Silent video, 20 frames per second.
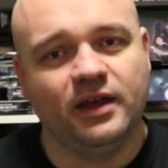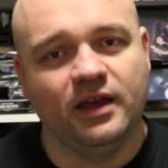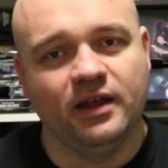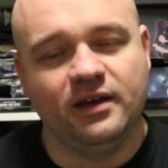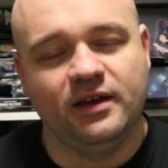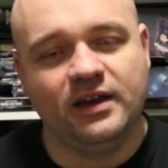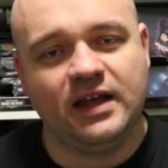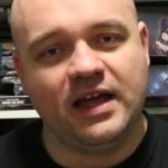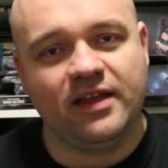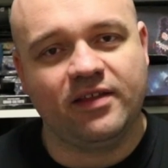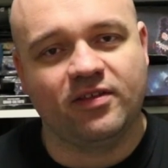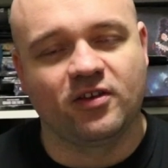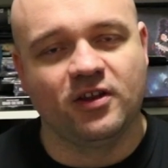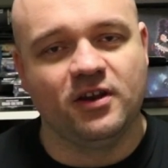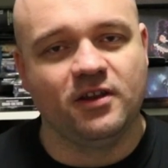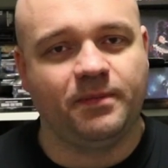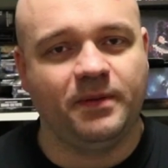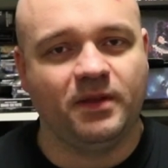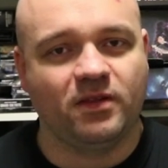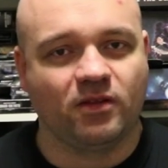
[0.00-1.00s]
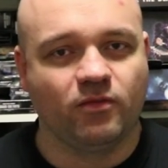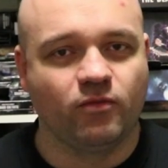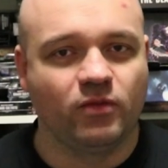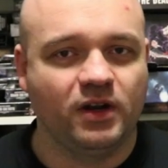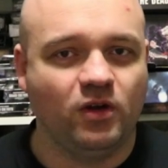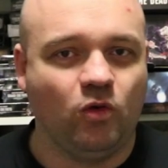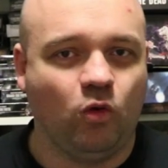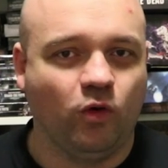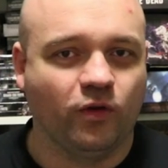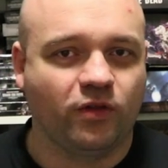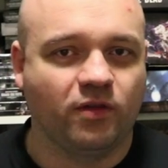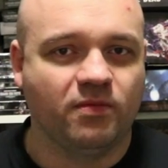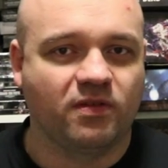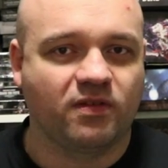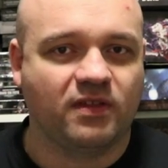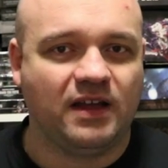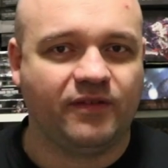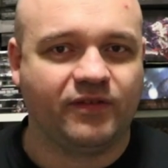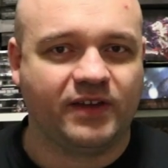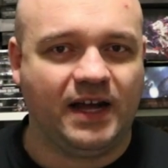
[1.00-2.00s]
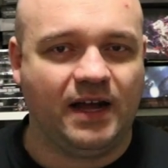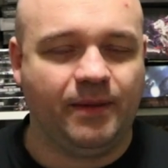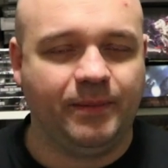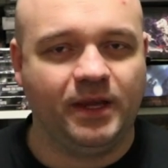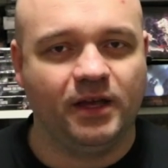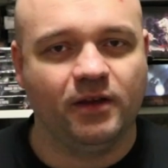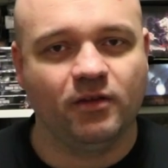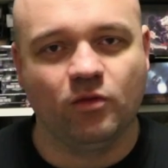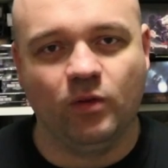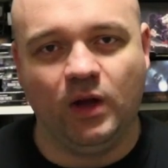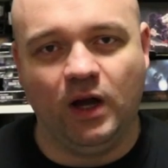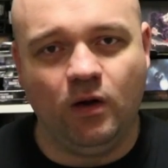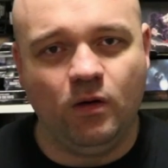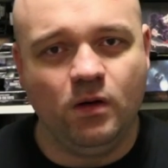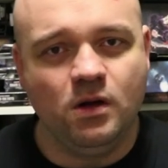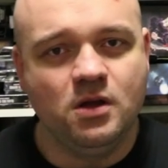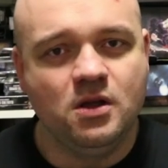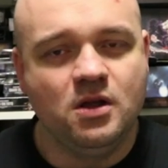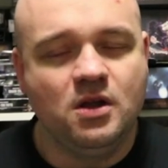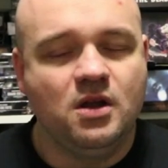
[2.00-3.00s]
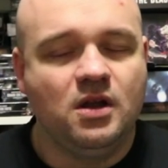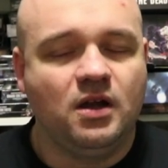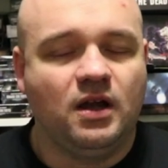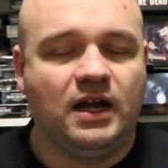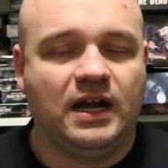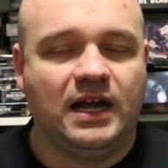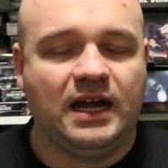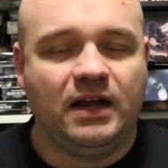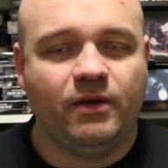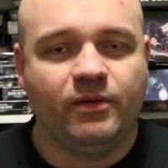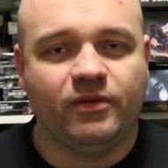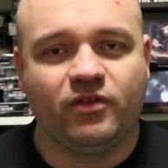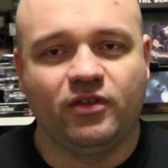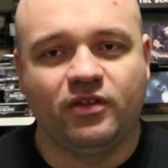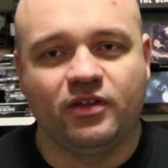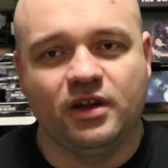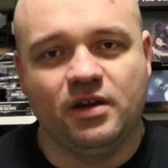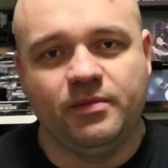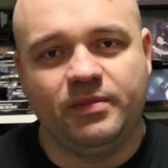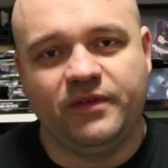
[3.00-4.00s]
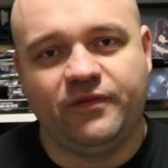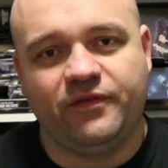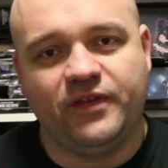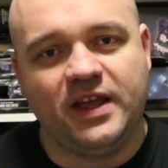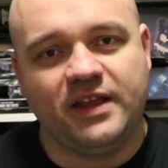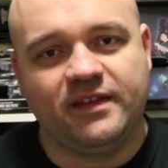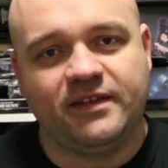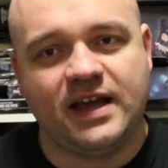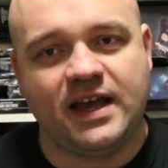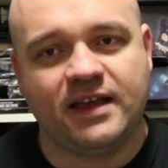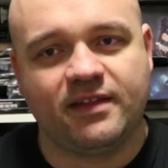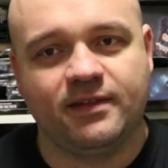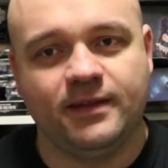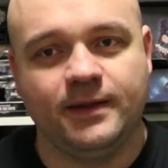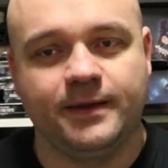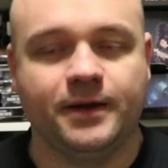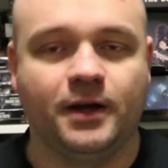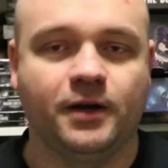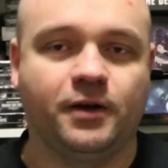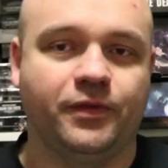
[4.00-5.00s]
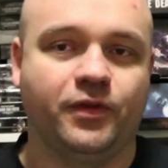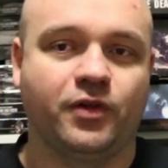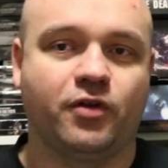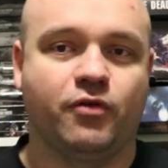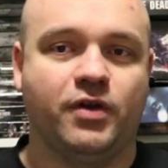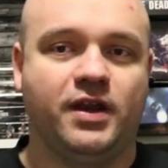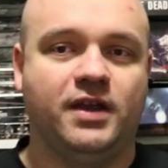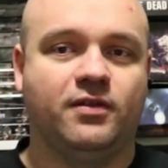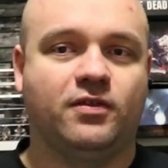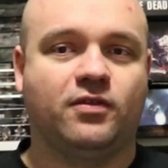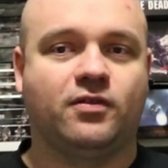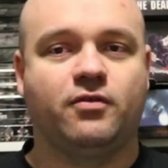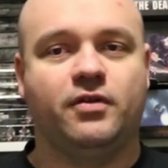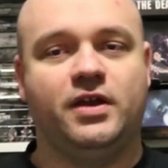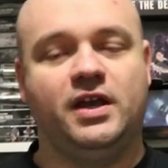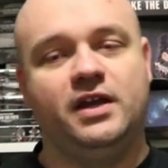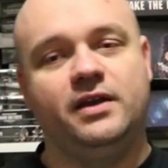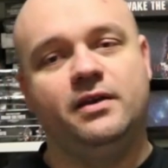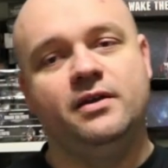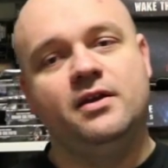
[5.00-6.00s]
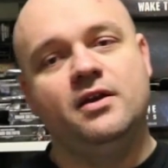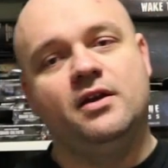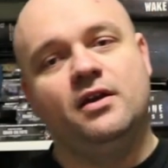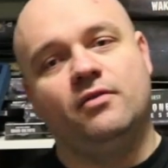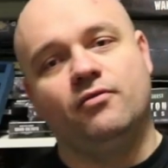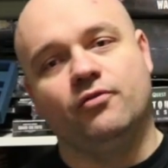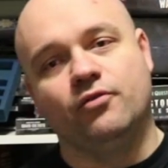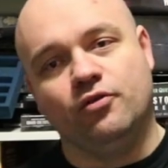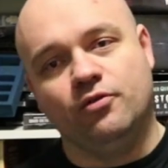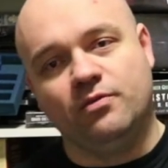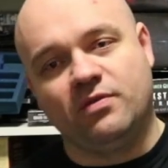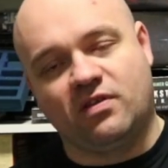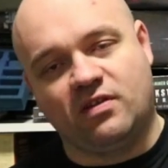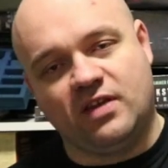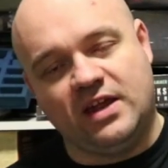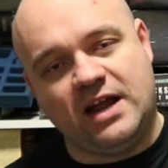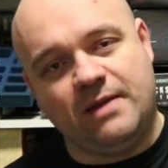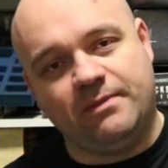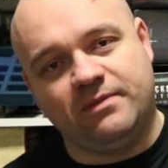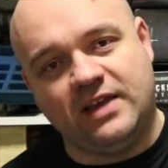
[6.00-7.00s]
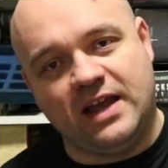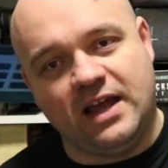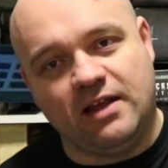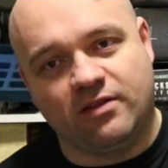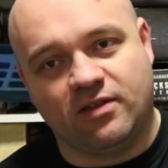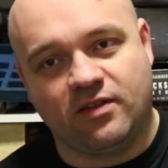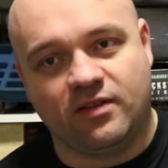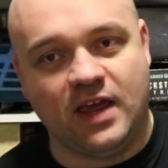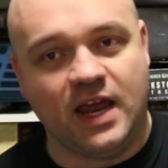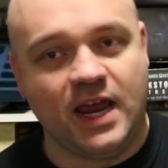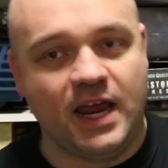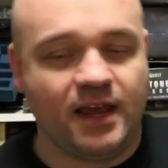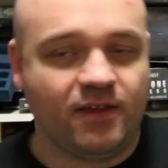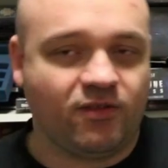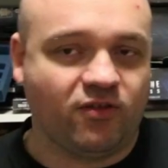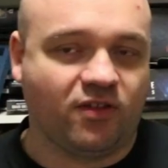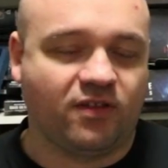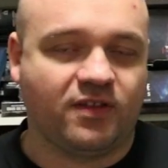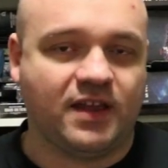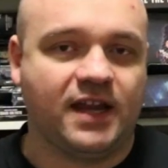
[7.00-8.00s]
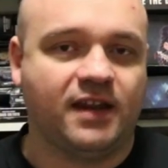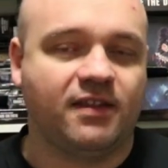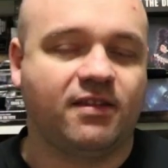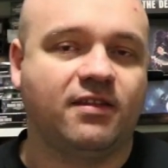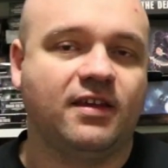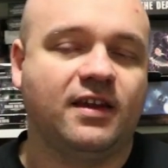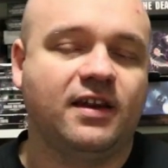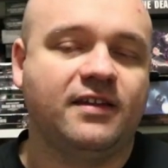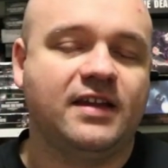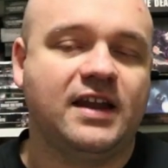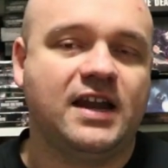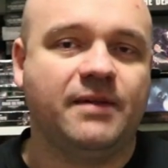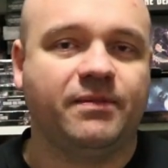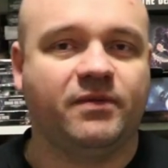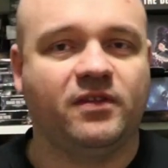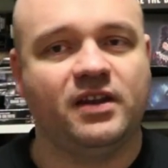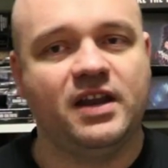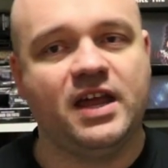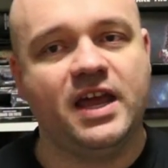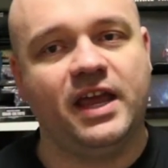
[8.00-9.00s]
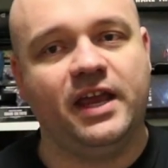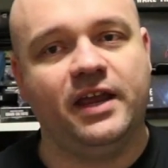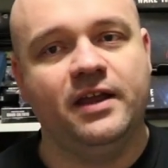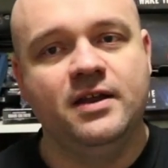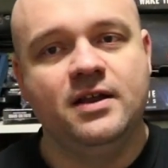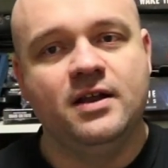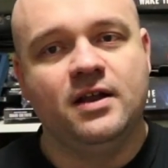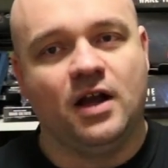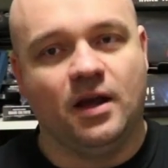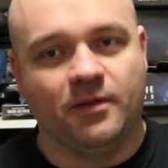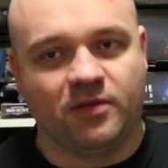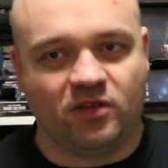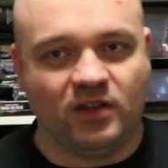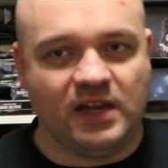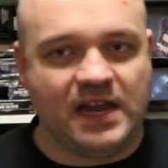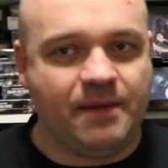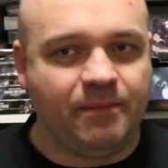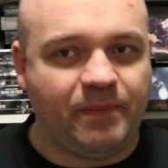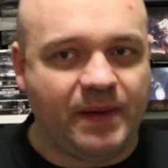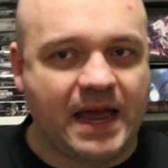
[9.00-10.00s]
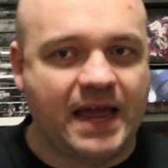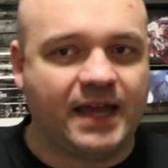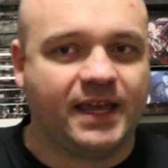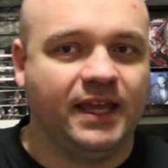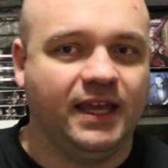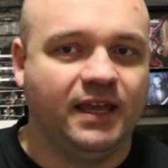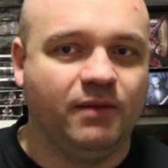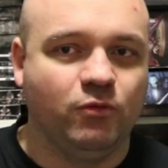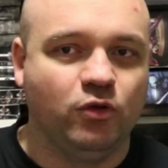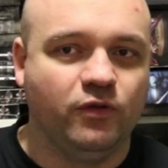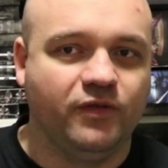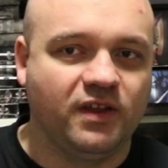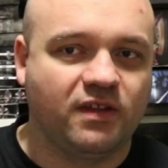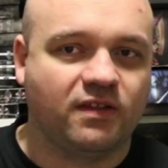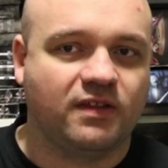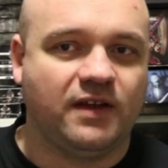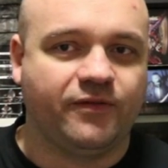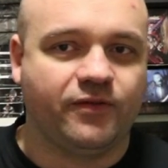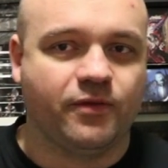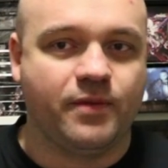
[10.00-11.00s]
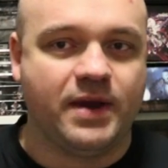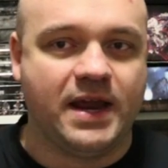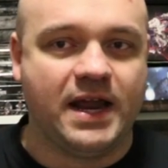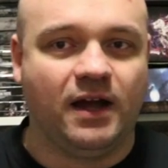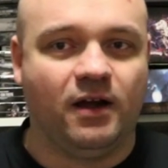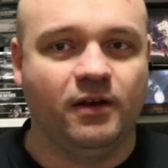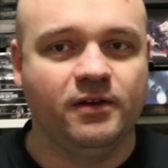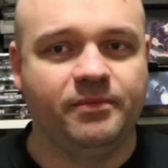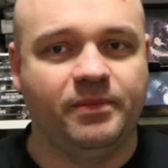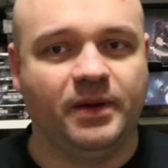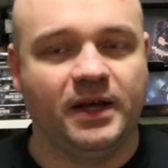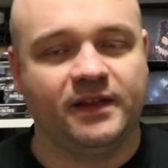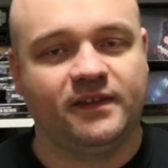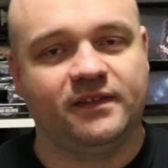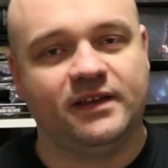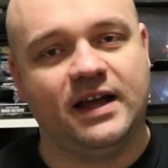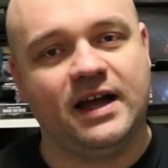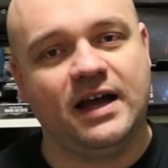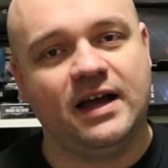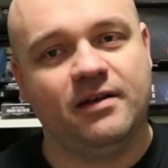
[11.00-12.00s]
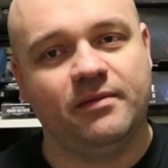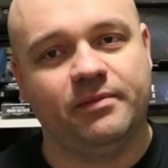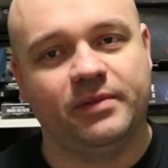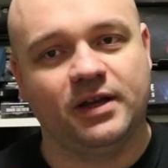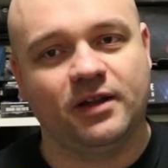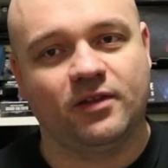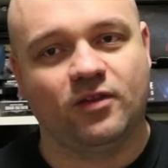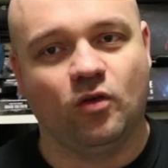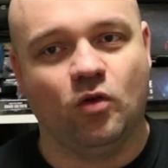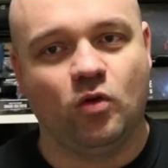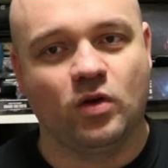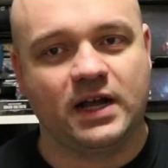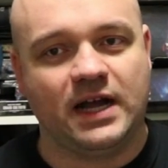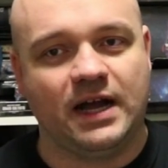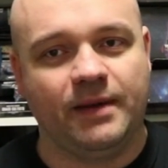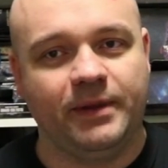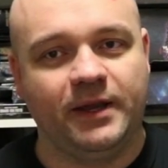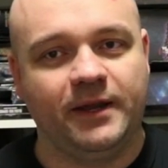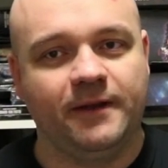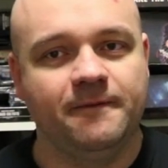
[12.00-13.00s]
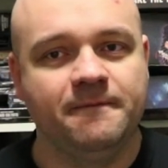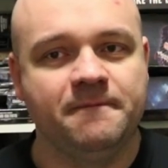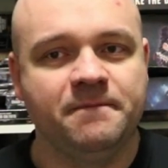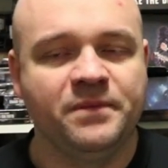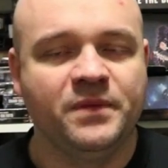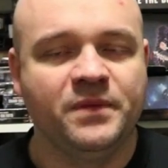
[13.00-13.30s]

and uh, there's going to be some really awesome stuff coming as well, uh, which is going to be fantastic. I got the green screen room set up downstairs. Just started setting that up today. I'm still unpacking, moving stuff around, but uh, but it's all coming.